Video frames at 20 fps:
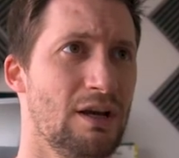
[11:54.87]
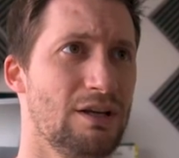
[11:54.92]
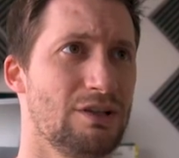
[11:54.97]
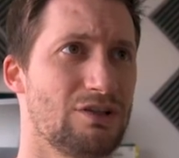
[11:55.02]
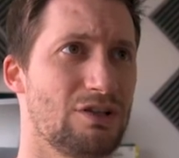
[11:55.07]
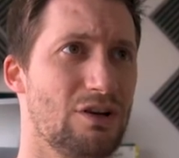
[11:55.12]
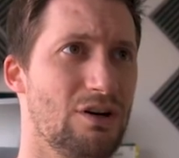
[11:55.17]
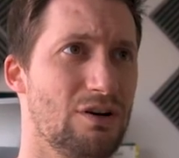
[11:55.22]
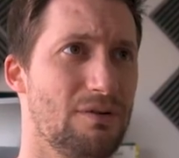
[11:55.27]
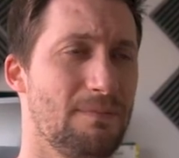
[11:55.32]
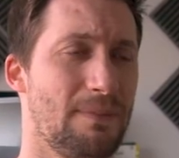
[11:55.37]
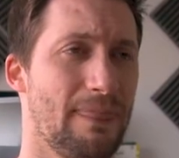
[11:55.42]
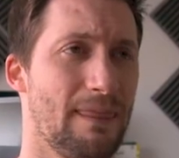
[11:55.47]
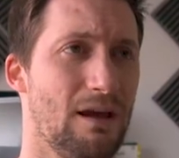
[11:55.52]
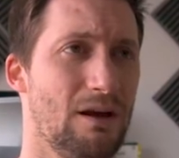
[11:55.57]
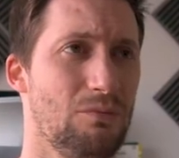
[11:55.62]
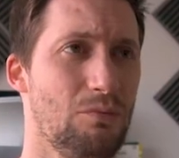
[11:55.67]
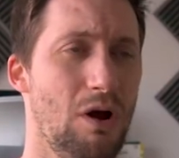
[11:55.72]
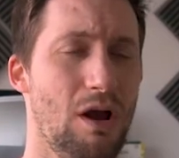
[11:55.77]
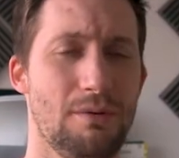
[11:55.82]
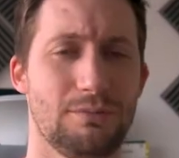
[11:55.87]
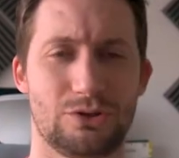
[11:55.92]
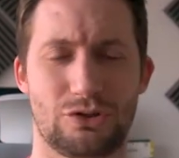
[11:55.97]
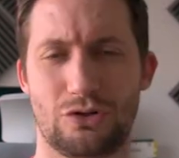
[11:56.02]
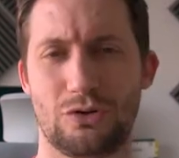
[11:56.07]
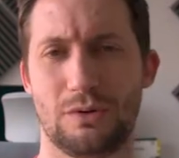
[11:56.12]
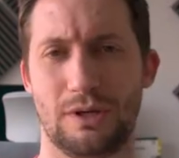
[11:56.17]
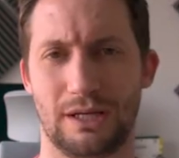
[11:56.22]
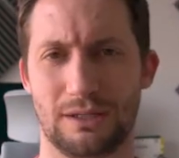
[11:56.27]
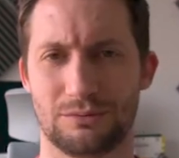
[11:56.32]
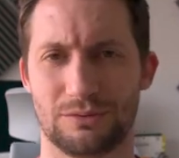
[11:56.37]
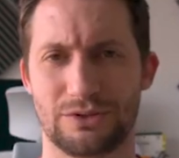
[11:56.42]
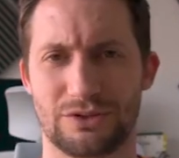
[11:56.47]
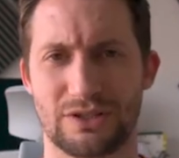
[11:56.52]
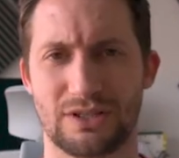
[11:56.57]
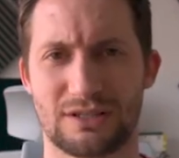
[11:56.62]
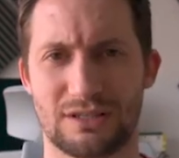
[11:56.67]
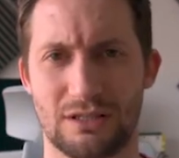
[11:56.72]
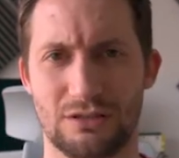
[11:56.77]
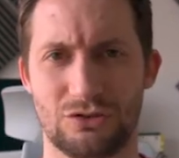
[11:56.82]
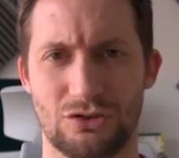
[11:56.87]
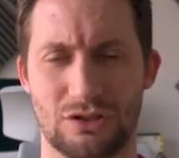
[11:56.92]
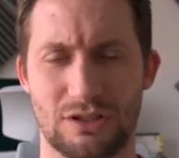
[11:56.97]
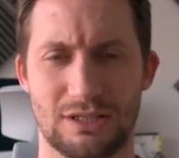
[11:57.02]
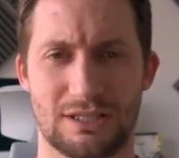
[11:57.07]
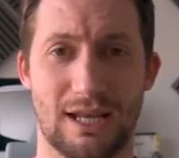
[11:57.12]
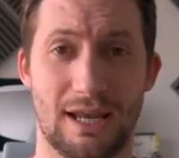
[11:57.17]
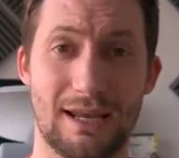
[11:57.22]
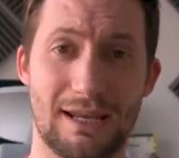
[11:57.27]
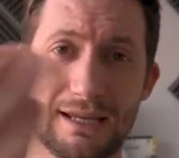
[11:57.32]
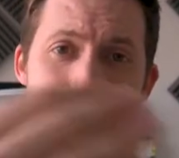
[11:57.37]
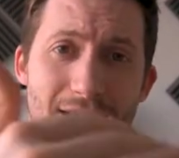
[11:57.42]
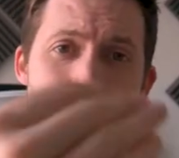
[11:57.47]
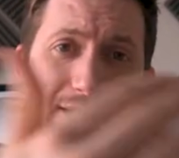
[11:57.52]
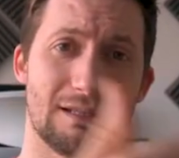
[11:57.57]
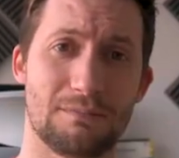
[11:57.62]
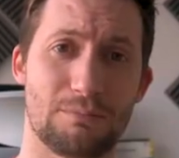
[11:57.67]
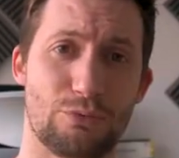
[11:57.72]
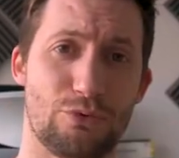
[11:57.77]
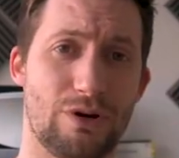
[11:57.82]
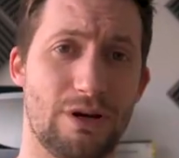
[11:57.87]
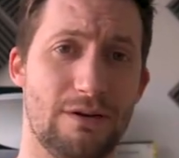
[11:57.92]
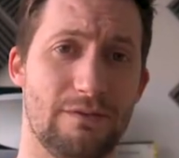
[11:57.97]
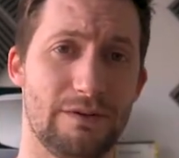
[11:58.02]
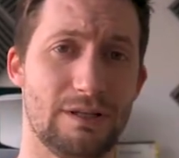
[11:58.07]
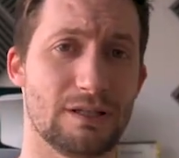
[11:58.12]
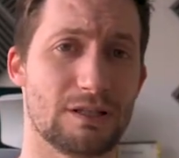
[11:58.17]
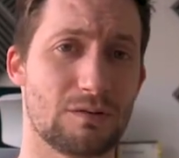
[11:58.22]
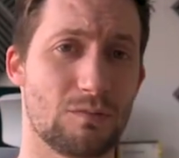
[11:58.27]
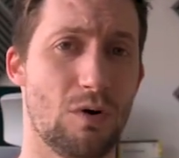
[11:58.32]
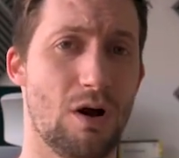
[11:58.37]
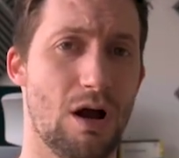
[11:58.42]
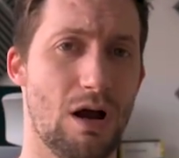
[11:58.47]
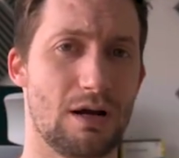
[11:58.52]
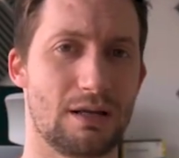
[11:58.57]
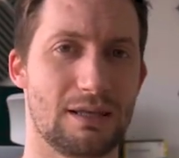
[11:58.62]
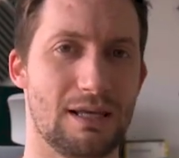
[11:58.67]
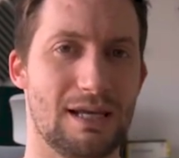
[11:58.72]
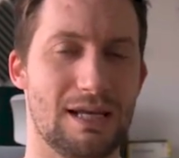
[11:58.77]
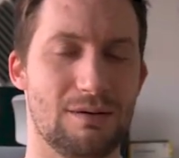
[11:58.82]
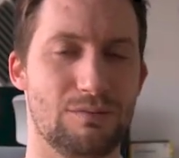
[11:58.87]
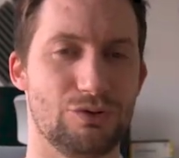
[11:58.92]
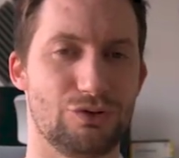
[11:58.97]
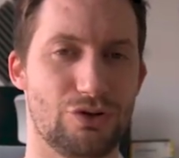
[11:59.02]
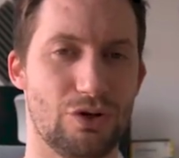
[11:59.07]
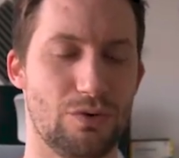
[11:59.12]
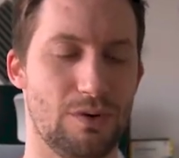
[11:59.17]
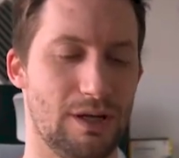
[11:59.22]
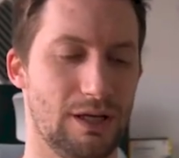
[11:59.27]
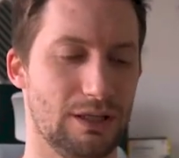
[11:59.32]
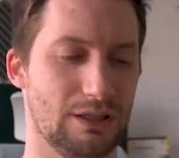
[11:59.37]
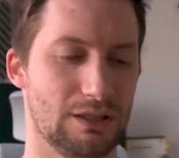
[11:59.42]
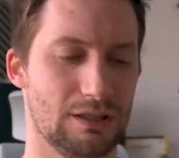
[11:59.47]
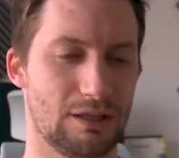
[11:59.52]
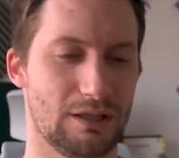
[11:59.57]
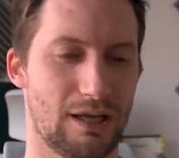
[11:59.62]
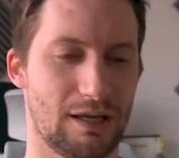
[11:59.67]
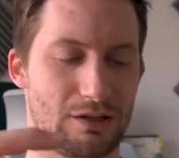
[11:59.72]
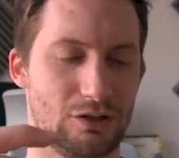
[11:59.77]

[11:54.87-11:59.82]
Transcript: So what I was doing was essentially taking the previous work that he was doing and like